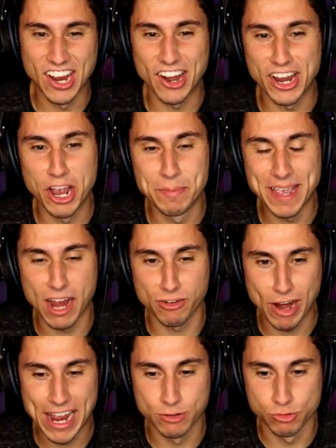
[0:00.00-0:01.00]
Sorry, OB. I
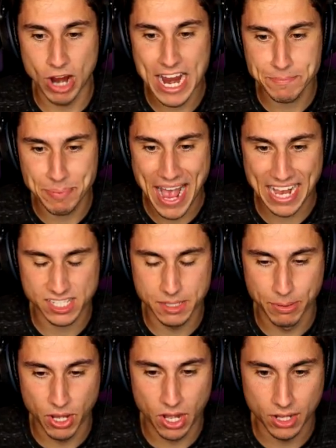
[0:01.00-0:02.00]
ran right past the
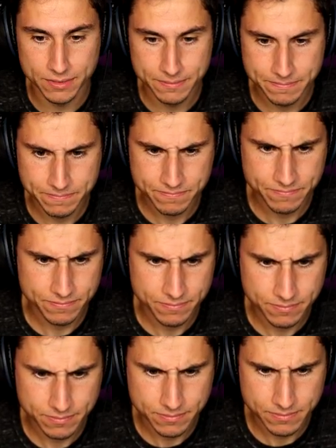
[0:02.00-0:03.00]
ball. I
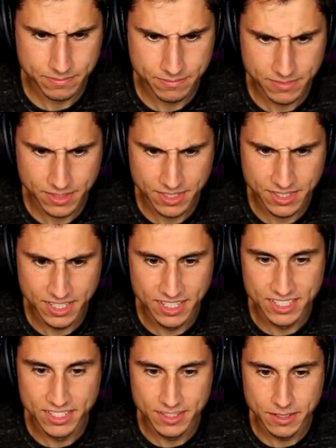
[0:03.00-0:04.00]
saw
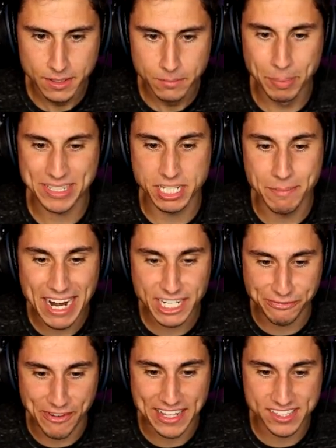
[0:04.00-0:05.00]
that. But to my
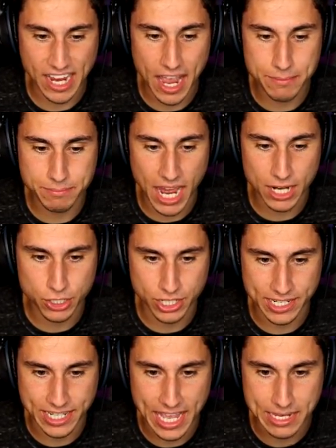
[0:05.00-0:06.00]
defense, I'm not
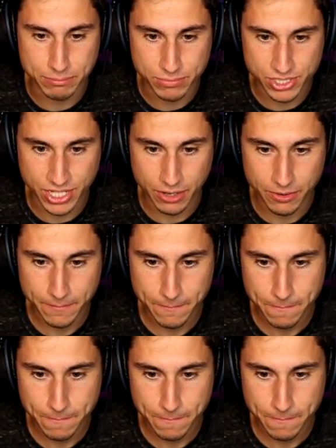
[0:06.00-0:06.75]
good at games, so.